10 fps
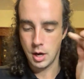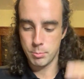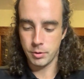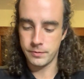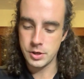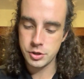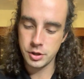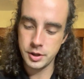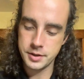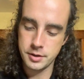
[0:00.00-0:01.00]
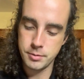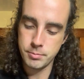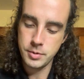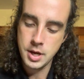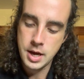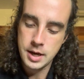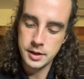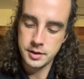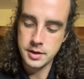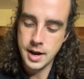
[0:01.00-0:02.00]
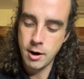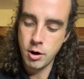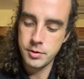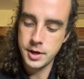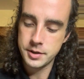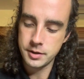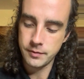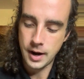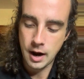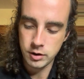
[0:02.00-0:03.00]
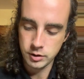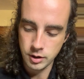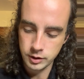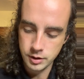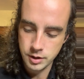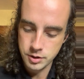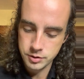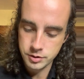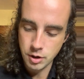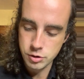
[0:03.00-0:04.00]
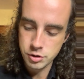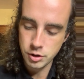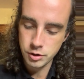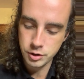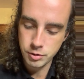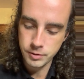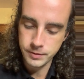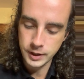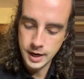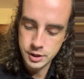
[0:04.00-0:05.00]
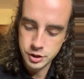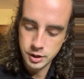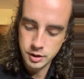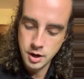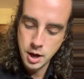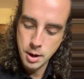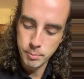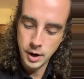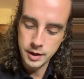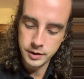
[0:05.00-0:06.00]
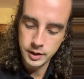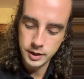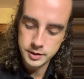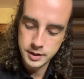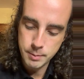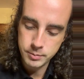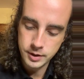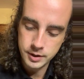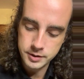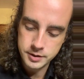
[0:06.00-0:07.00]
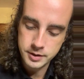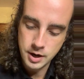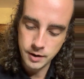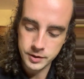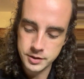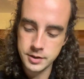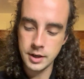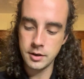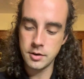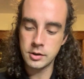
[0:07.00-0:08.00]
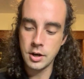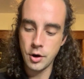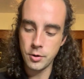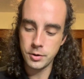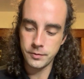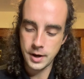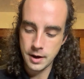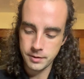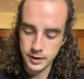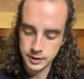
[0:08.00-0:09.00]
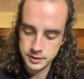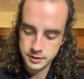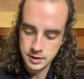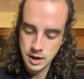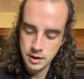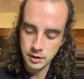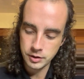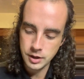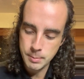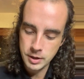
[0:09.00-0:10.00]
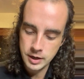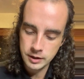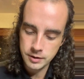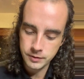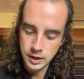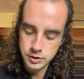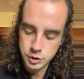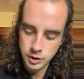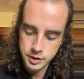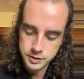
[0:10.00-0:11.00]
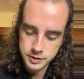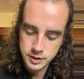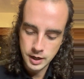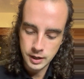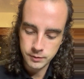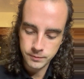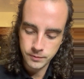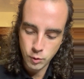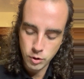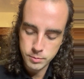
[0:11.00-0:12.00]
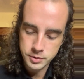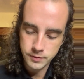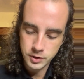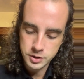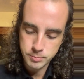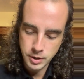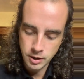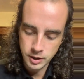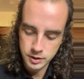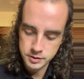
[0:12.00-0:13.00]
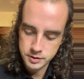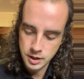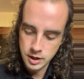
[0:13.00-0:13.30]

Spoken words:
Provincialism is a narrowness of outlook, social unification by the acceptance of a single code of ethics, the limiting of interests and forms of experience